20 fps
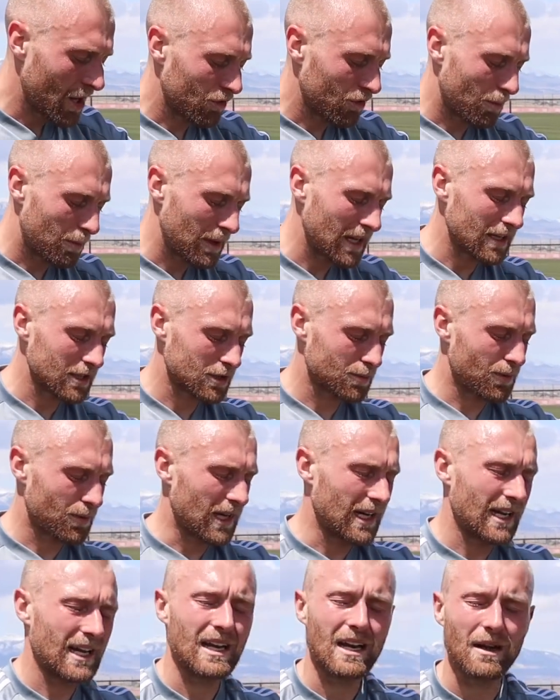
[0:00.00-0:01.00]
repeated
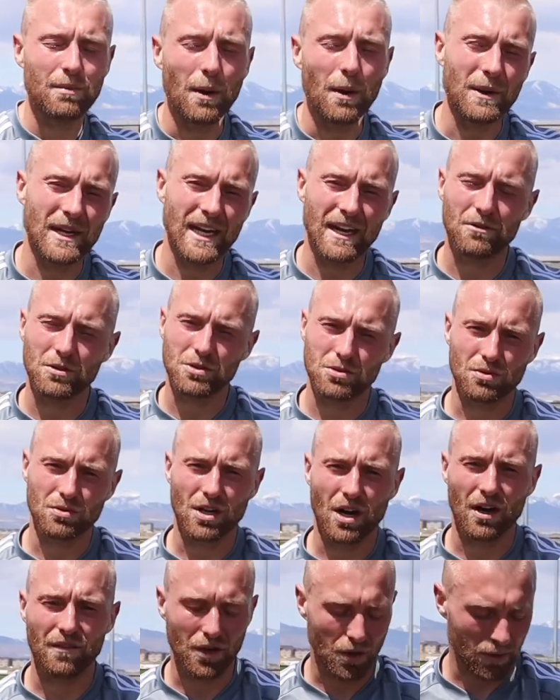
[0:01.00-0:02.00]
sprinting, but being able to
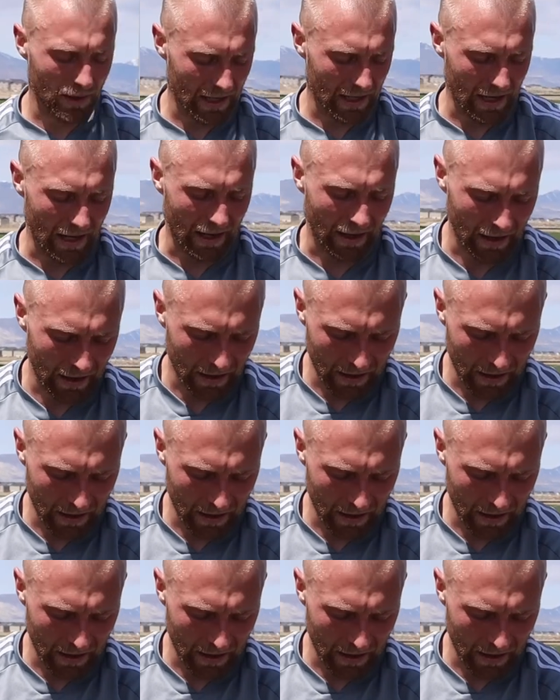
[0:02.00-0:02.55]
recover quickly.